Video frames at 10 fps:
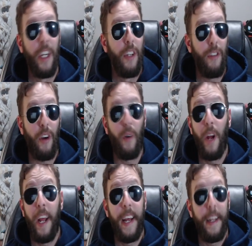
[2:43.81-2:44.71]
So
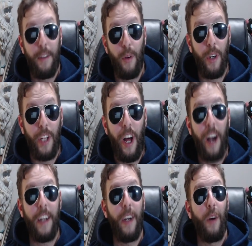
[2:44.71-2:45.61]
two
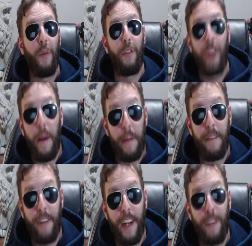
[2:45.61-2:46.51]
o'clock was not my friend.